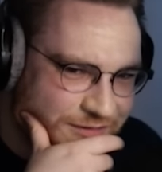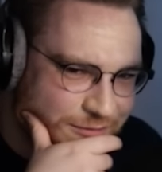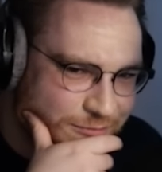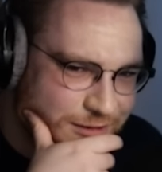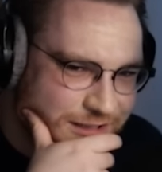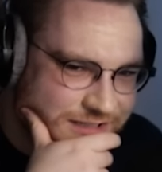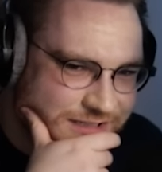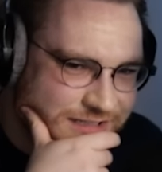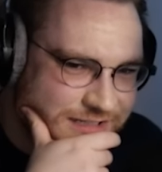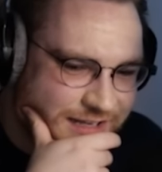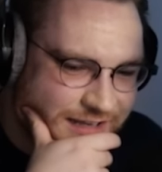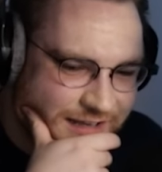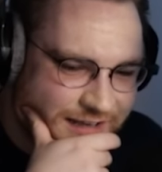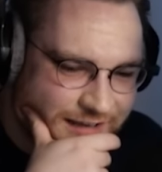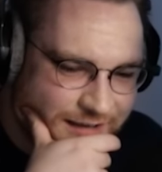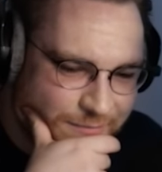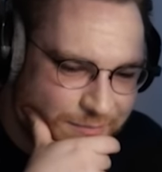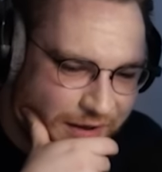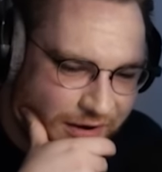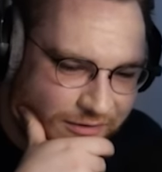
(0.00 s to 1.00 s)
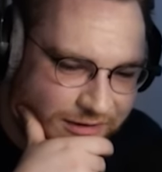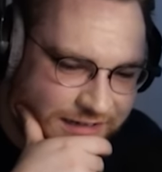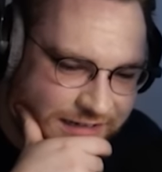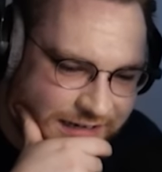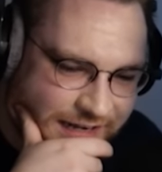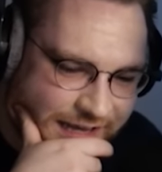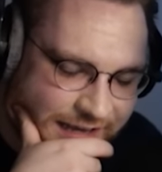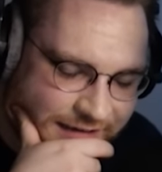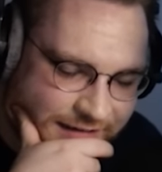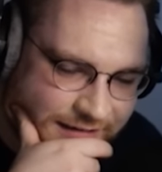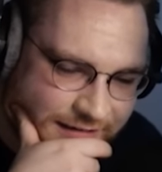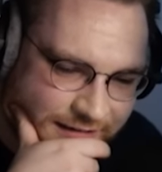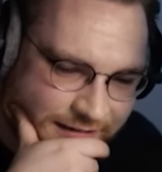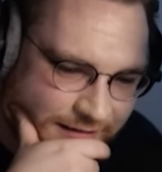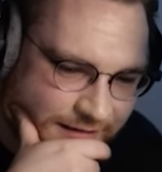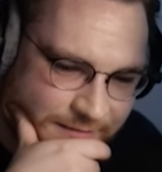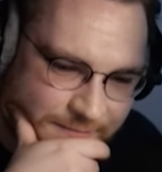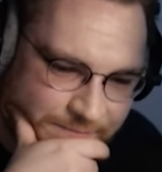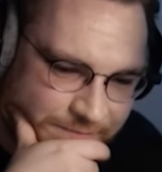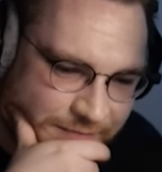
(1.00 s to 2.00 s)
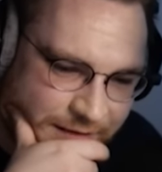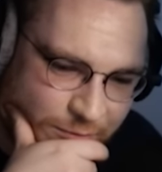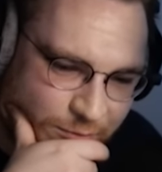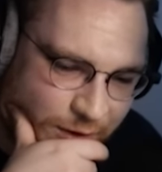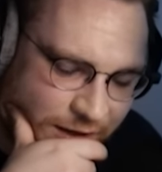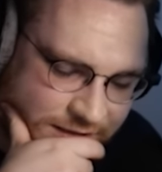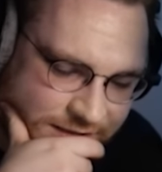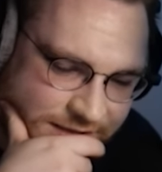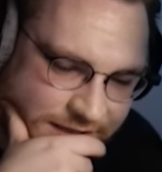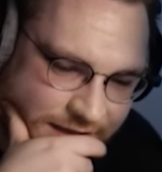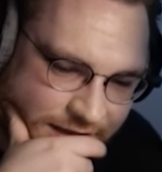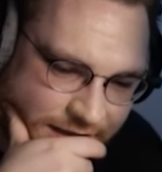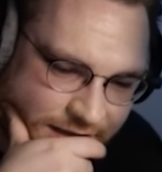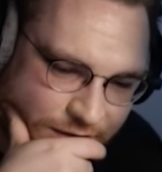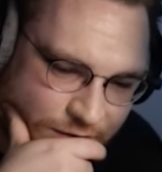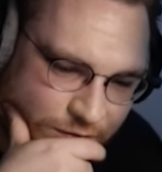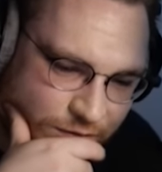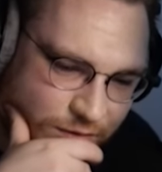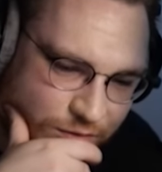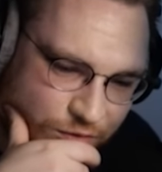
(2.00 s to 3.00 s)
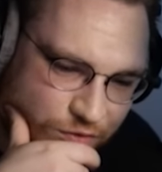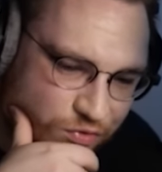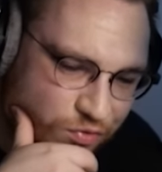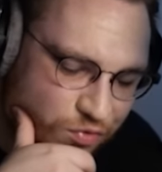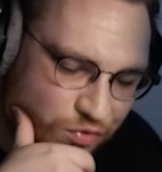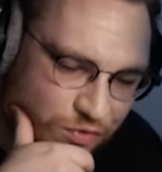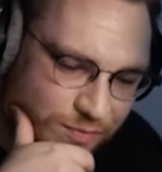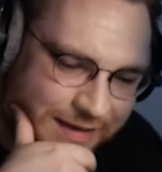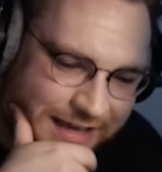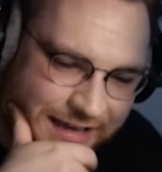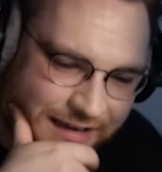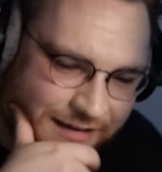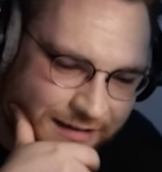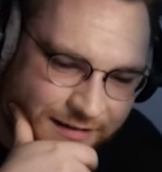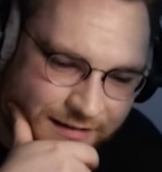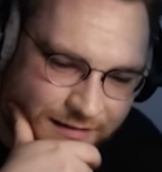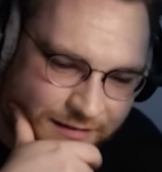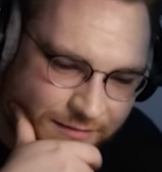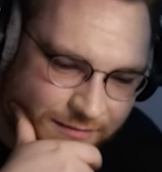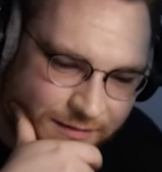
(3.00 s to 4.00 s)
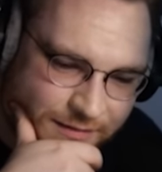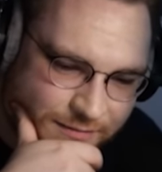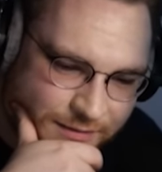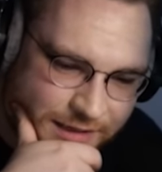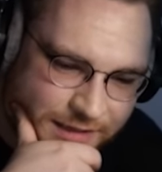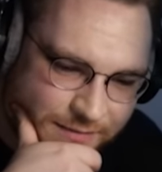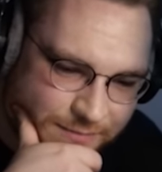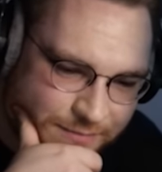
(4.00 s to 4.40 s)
He was uh, apparently like what uh, grooming uh,